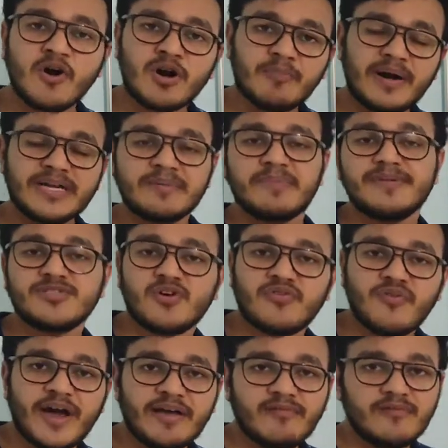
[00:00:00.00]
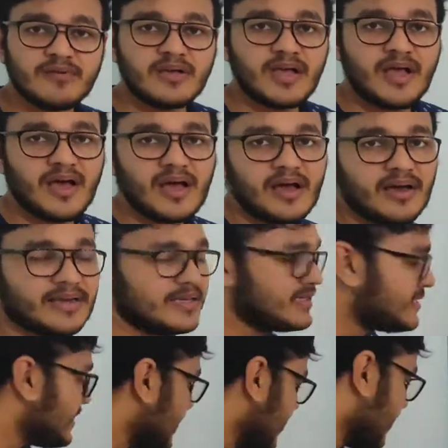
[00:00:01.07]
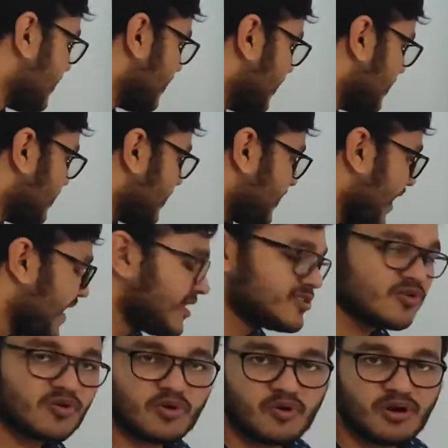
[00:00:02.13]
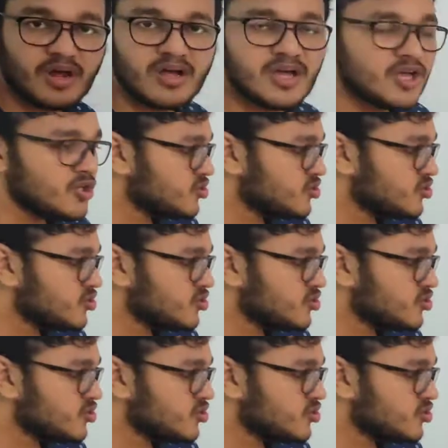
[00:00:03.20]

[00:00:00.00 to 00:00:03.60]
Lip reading: or multiples of 5 is seen in the calyx or corolla.